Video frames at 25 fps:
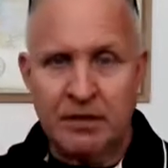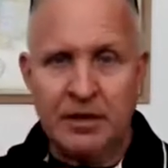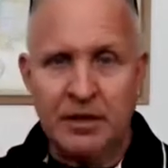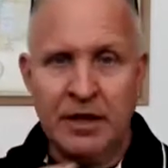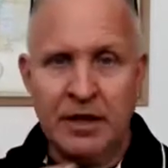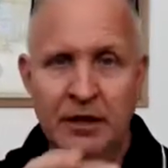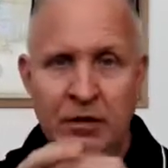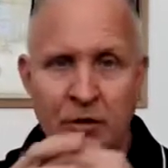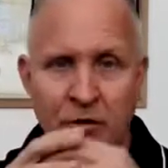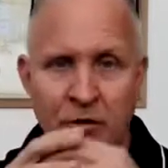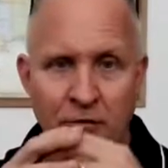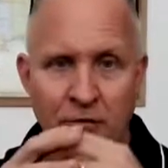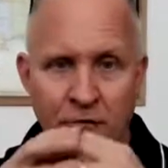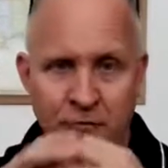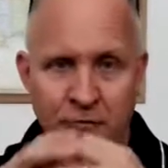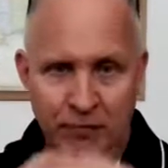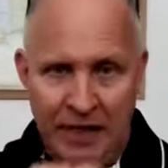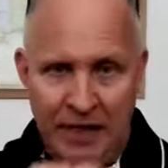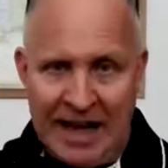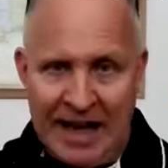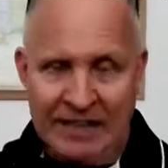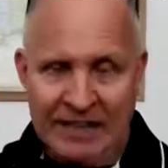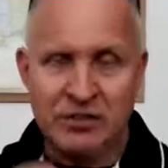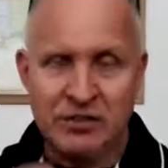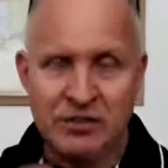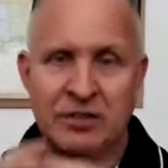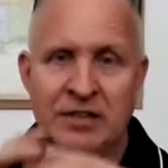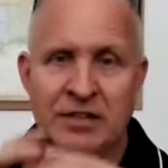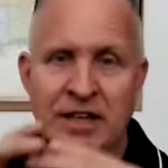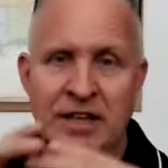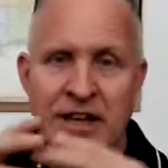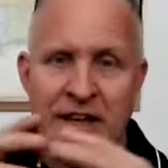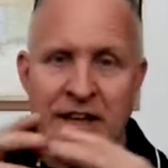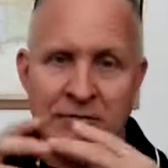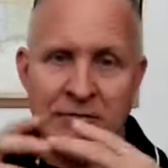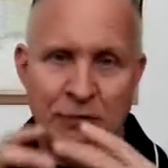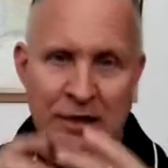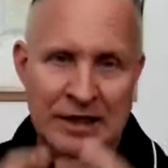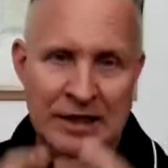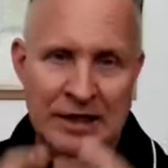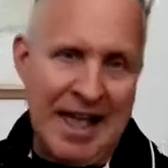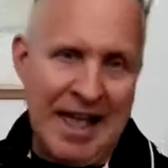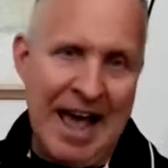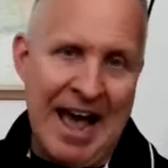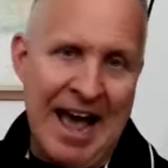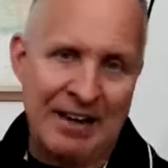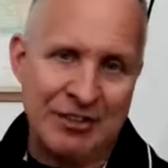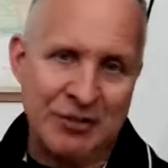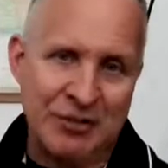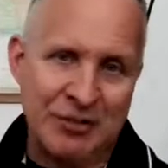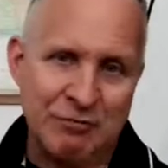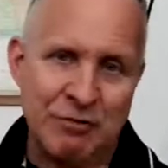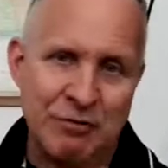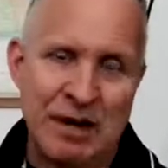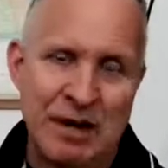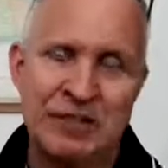they go flaccid, they relax,